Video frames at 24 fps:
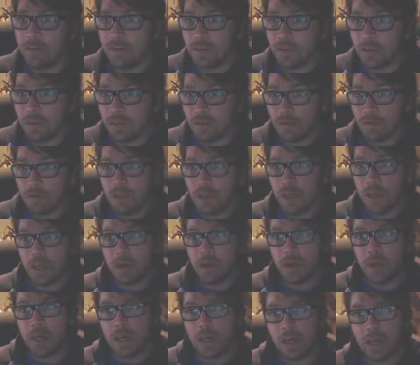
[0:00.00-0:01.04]
It's just really a
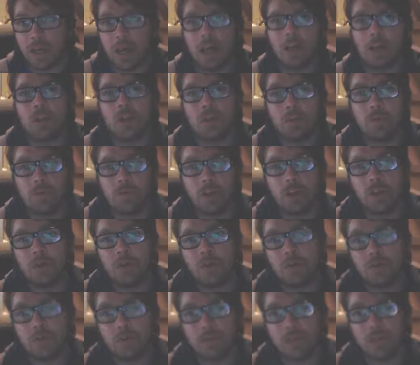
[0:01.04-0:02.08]
quick catch-up video
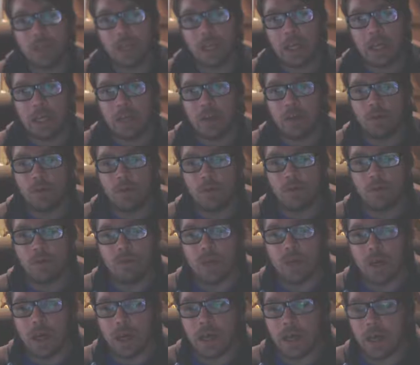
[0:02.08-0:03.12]
to let you know
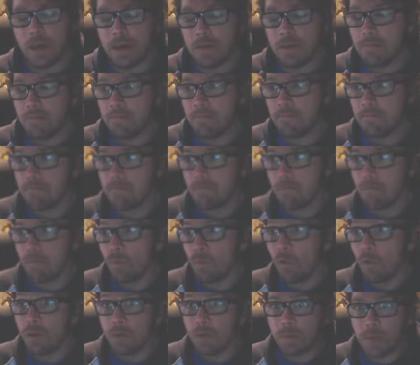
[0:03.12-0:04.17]

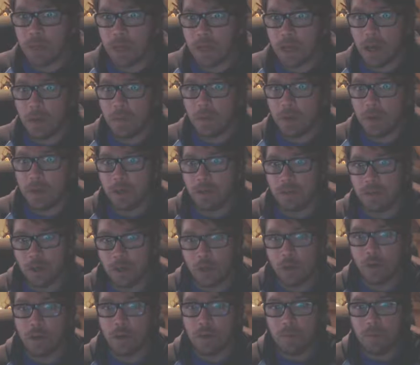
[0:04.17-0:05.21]
what's been happening, because I
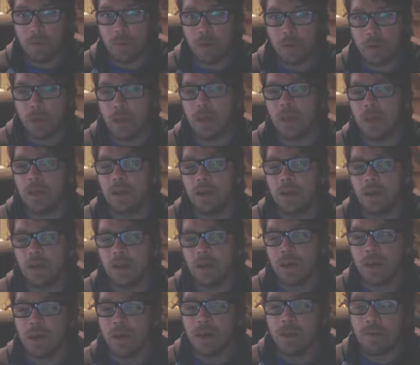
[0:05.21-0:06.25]
know I've been away
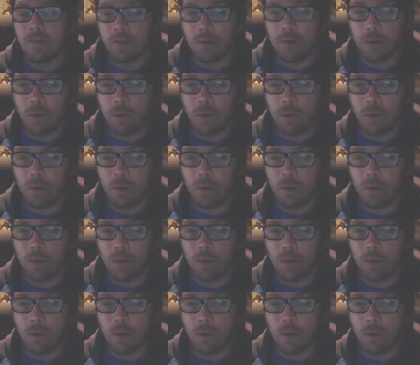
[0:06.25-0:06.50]
for a